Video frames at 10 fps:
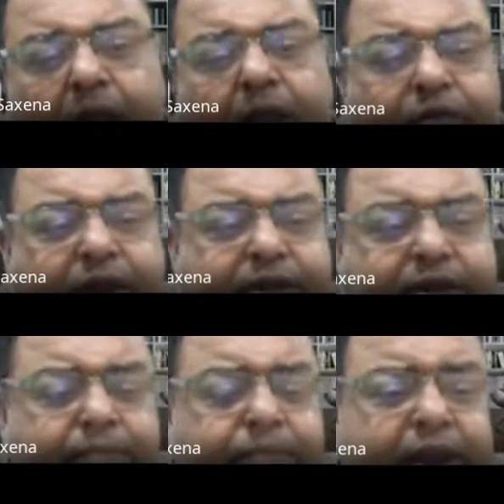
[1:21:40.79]
For
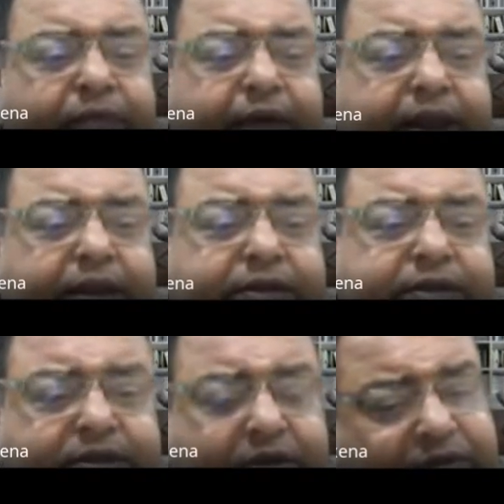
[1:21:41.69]
example, in financial
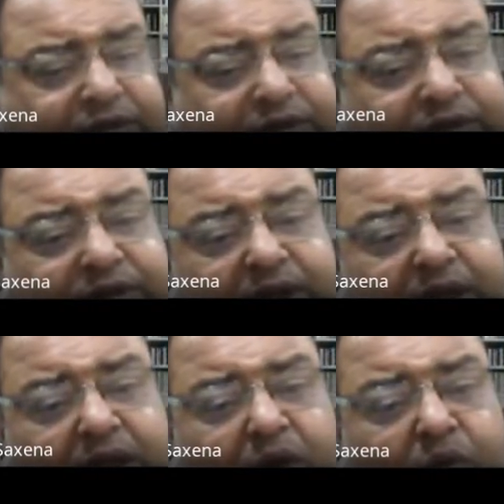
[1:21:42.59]
services,
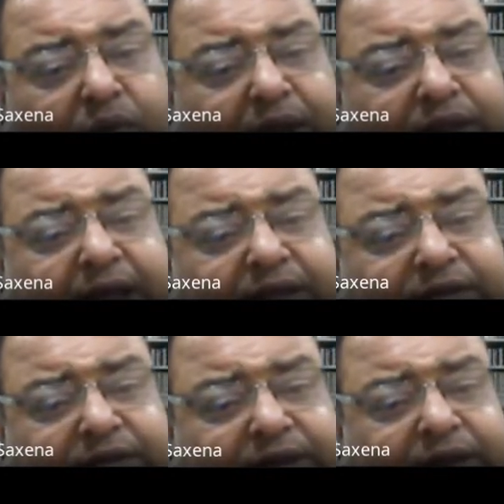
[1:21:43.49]
where the
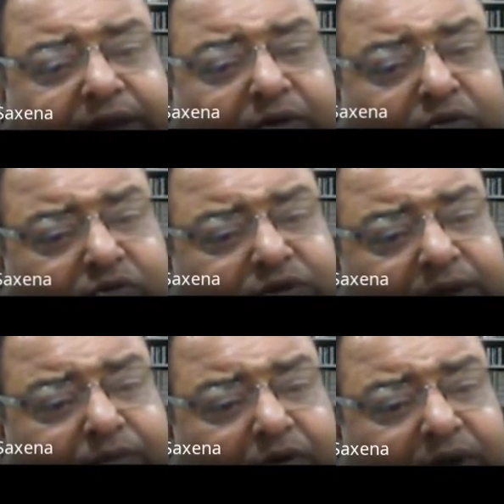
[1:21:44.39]
ICT do
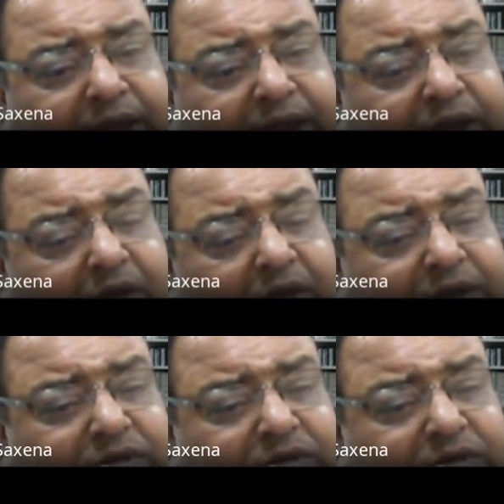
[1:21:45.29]
support economics